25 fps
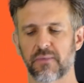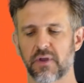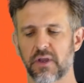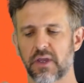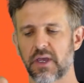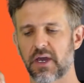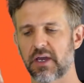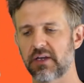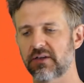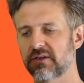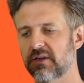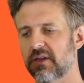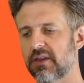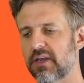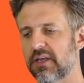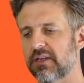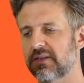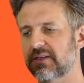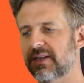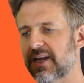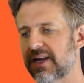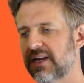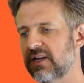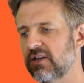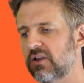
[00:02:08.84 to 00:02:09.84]
Okay, so they
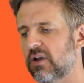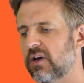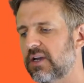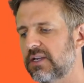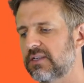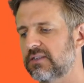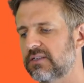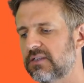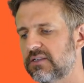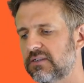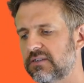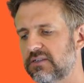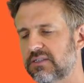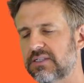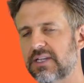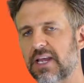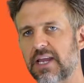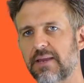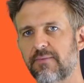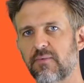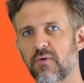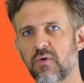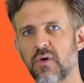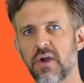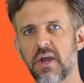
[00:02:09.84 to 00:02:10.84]
stay nice and
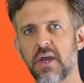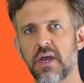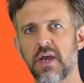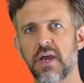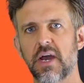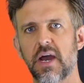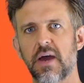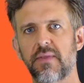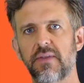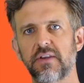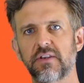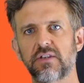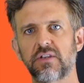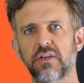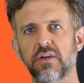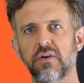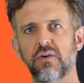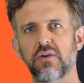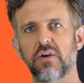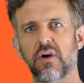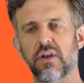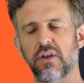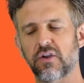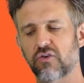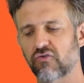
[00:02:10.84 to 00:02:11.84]
stable, and there's
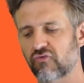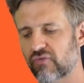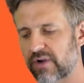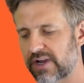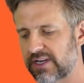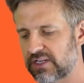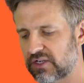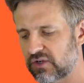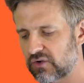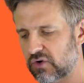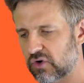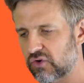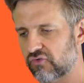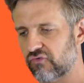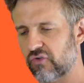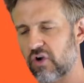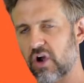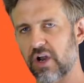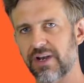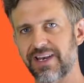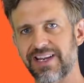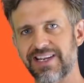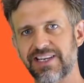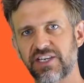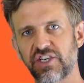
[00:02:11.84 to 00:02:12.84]
no kind of grating or
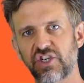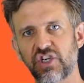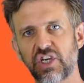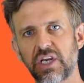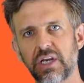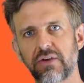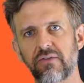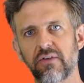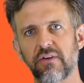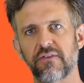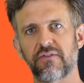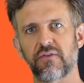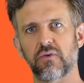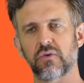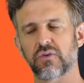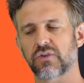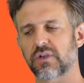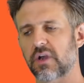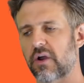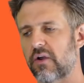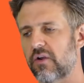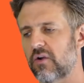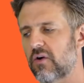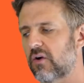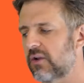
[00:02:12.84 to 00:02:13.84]
grinding, shearing force
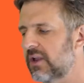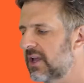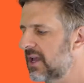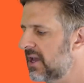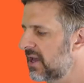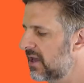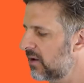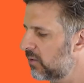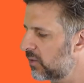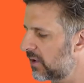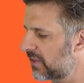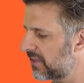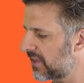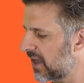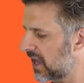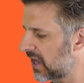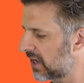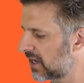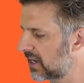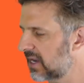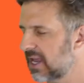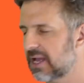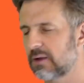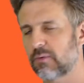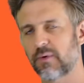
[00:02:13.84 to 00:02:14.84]
going on. When
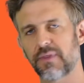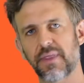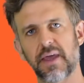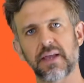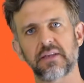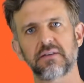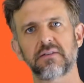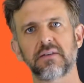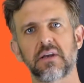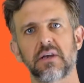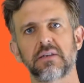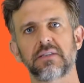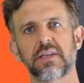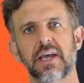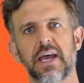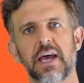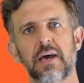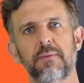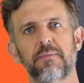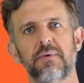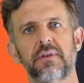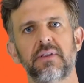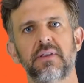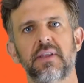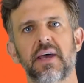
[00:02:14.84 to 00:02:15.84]
that starts to
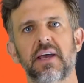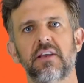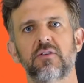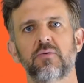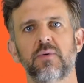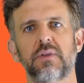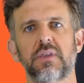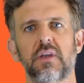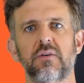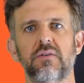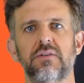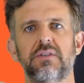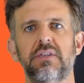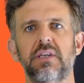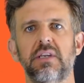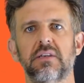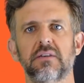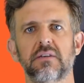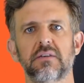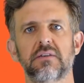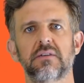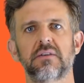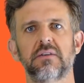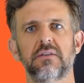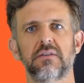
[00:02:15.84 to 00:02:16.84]
happen, that's when those
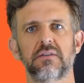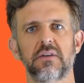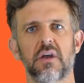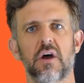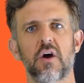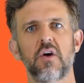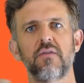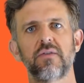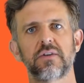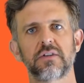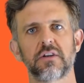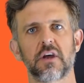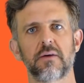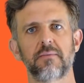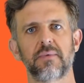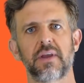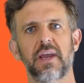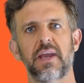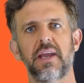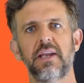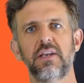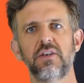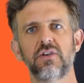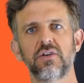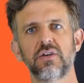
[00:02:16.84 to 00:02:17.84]
discs can over time
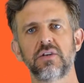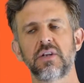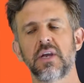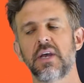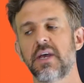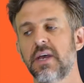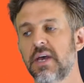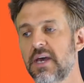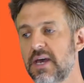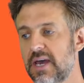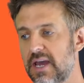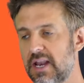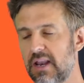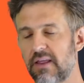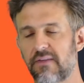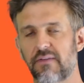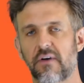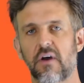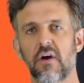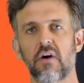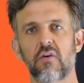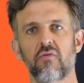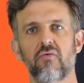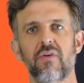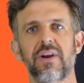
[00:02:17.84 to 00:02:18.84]
get injured, and if
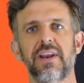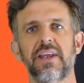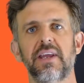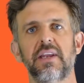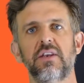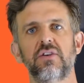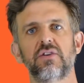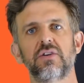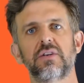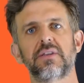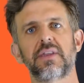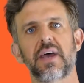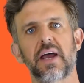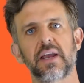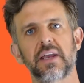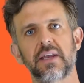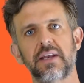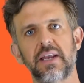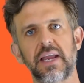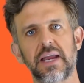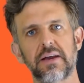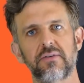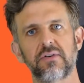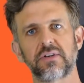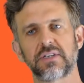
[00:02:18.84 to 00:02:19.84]
they're already injured, that
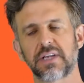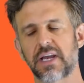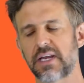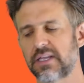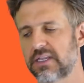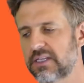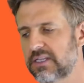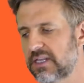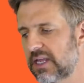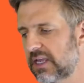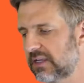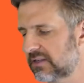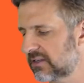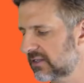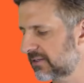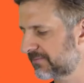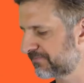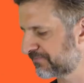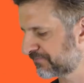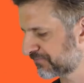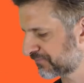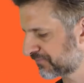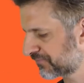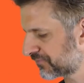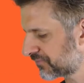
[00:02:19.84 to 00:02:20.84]
can irritate the disc.
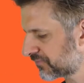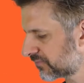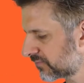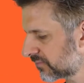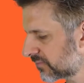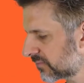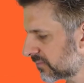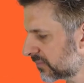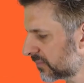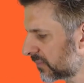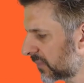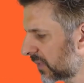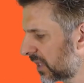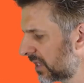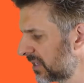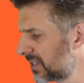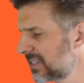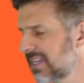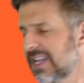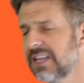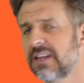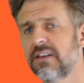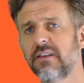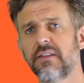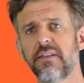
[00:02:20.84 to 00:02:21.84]

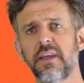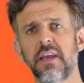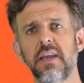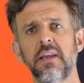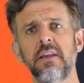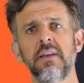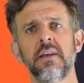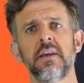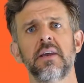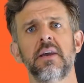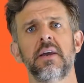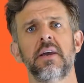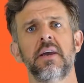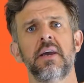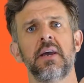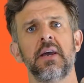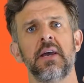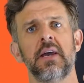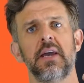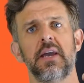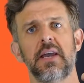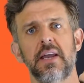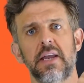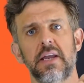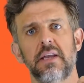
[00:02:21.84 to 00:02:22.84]
Second thing
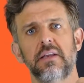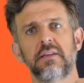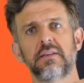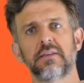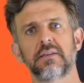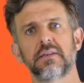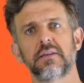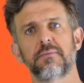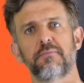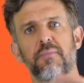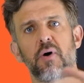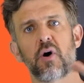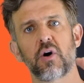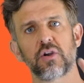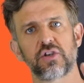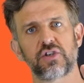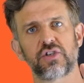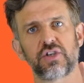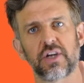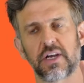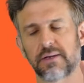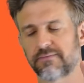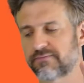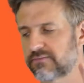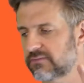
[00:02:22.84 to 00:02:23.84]
is
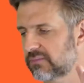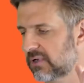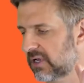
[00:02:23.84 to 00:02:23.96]
posture.